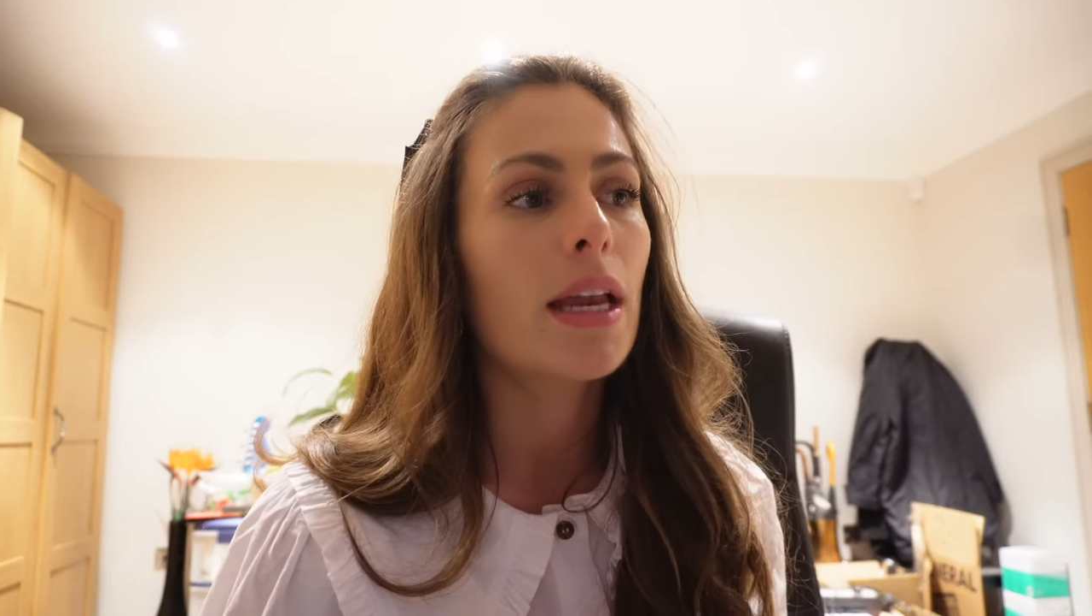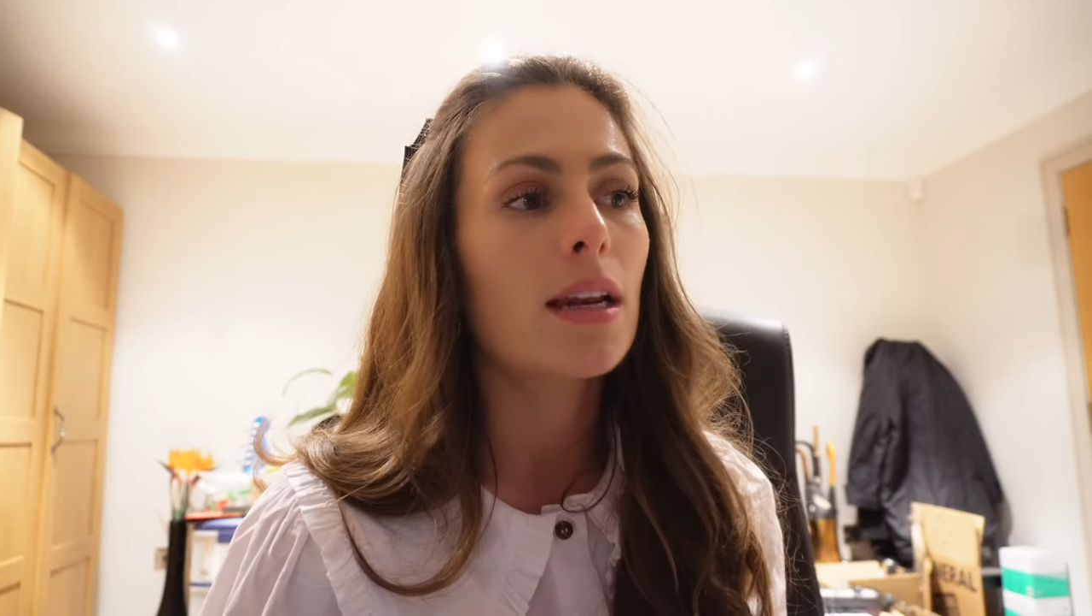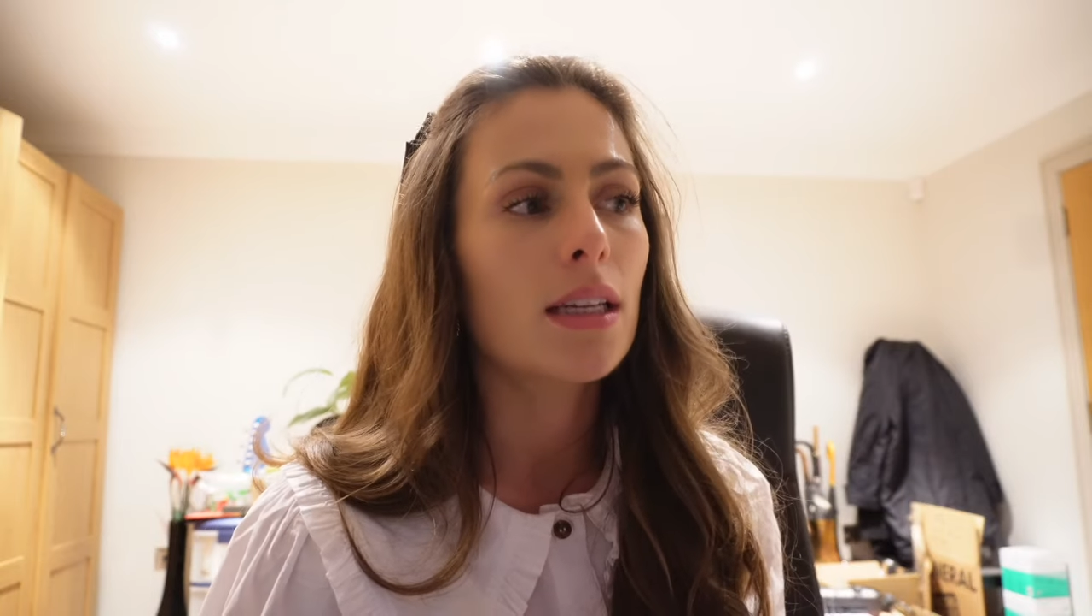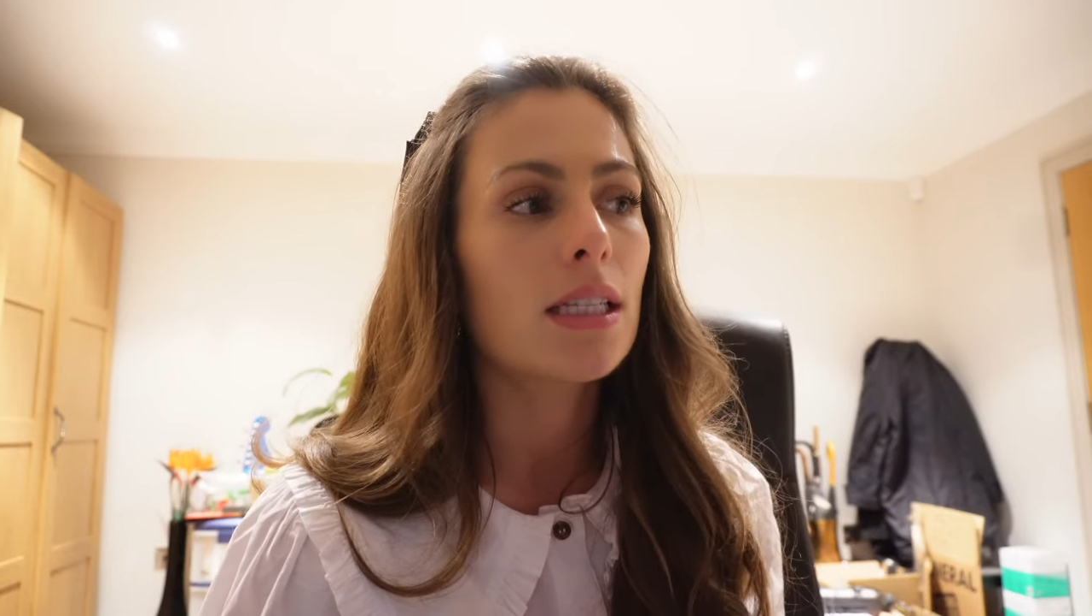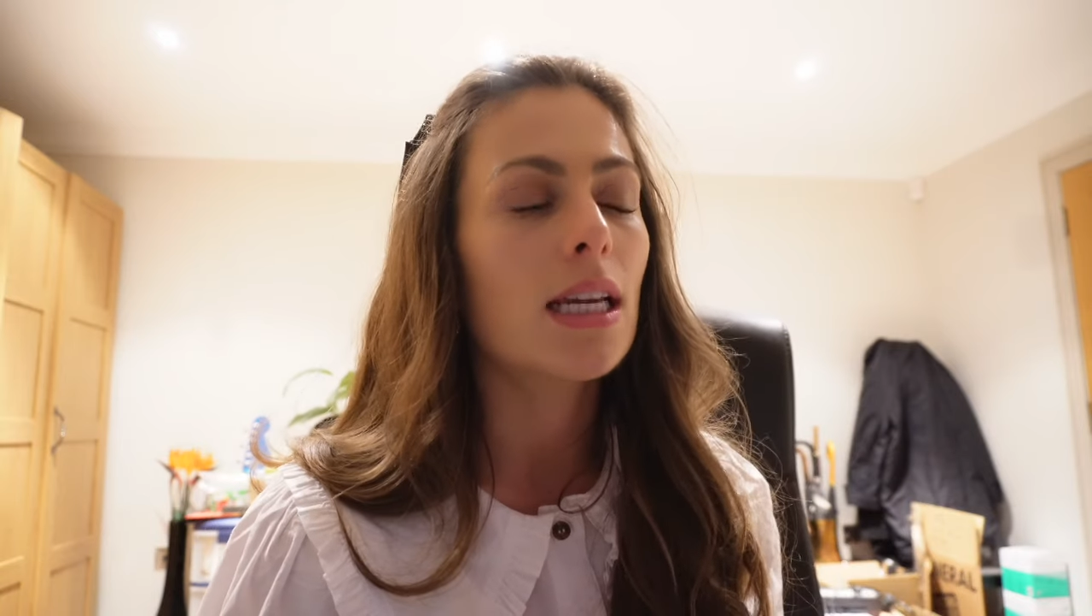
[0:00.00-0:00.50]
in
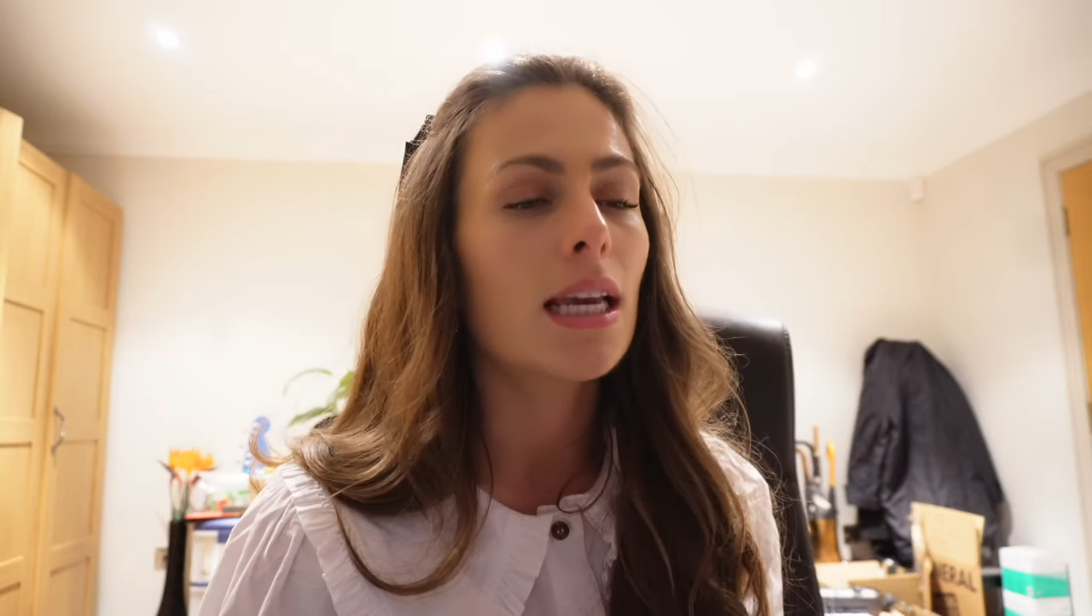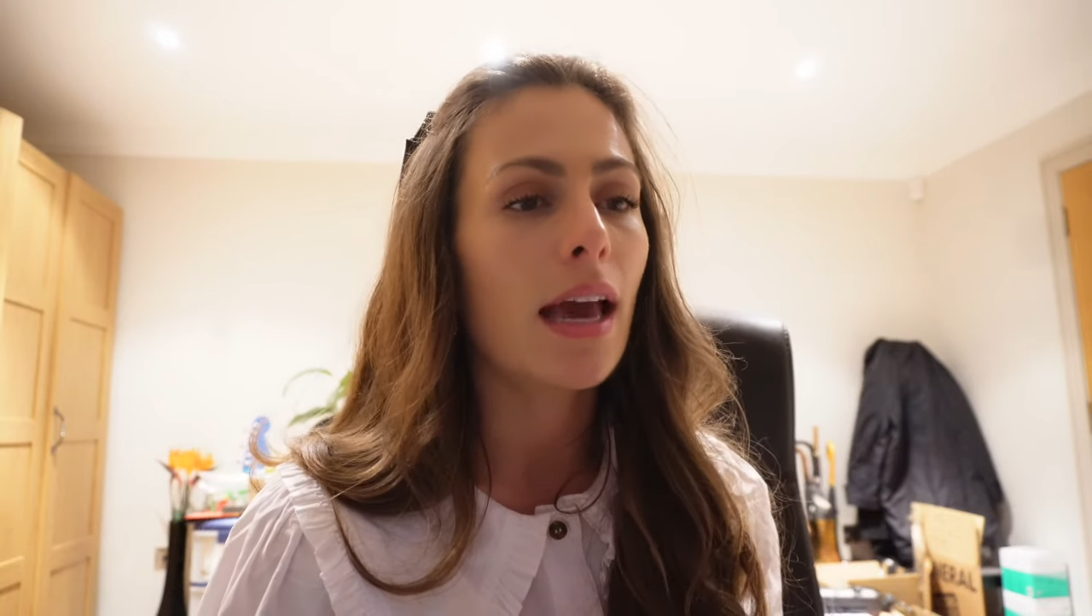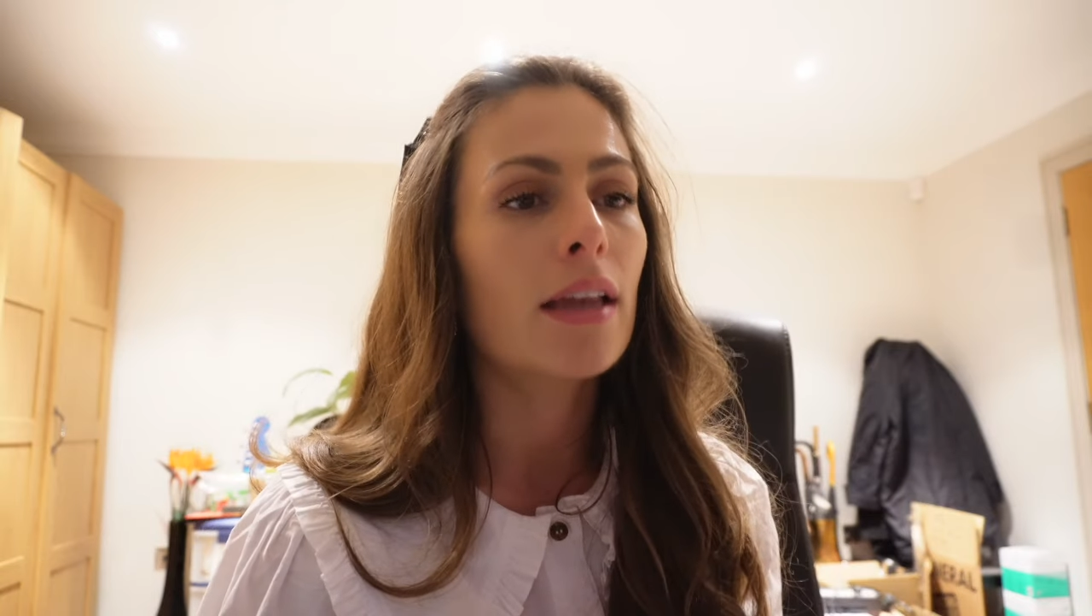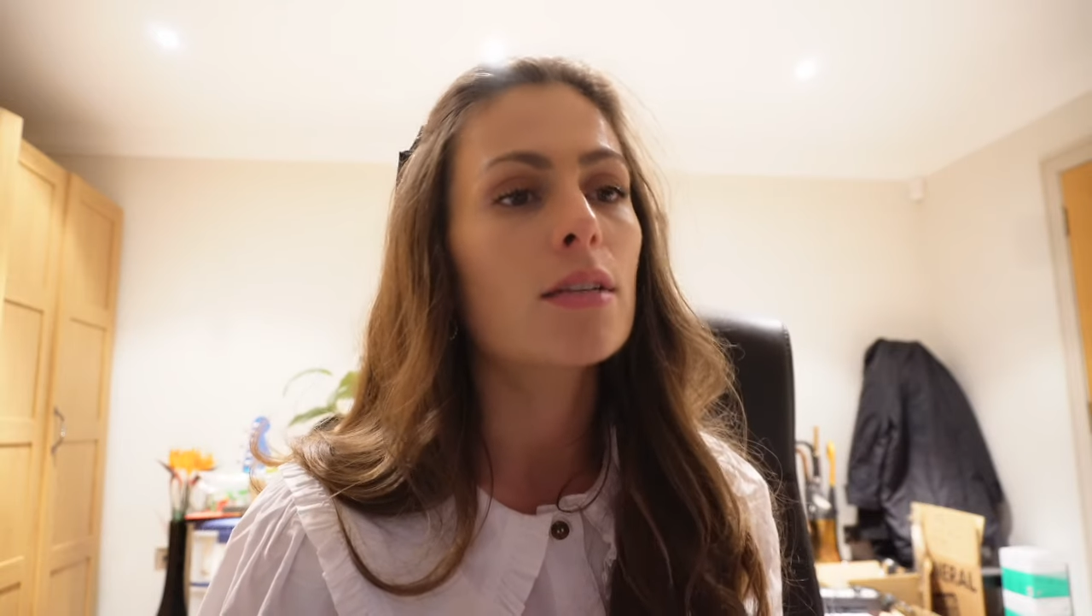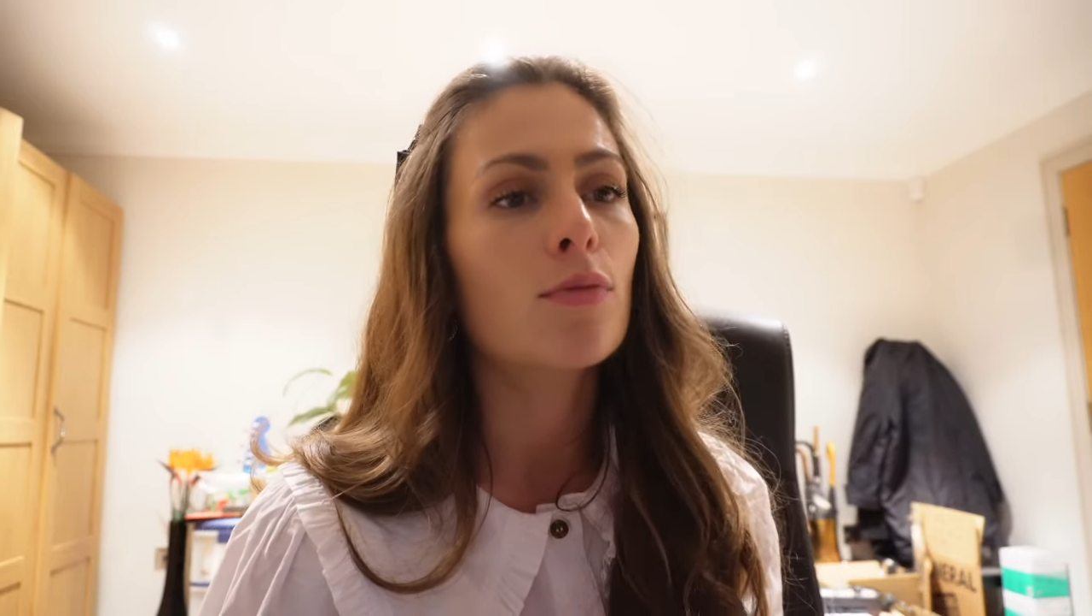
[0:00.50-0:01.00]
London
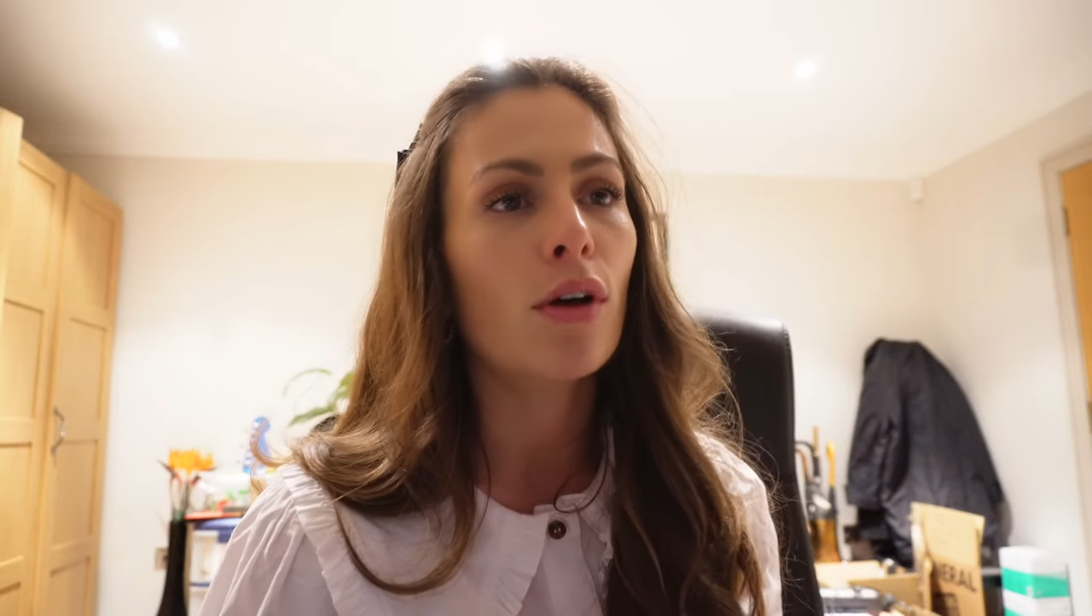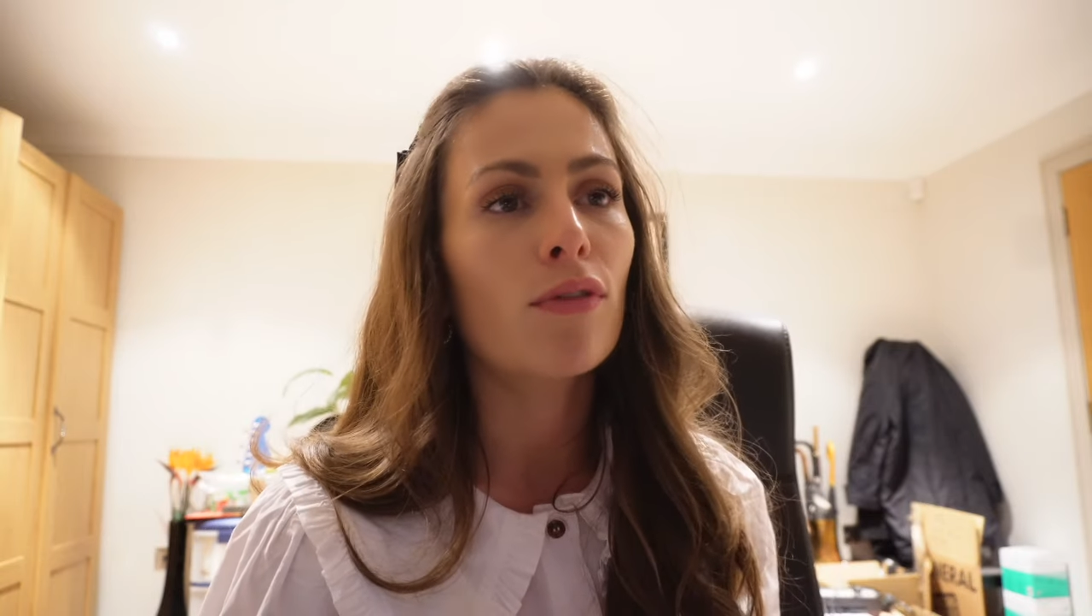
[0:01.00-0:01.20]
again tomorrow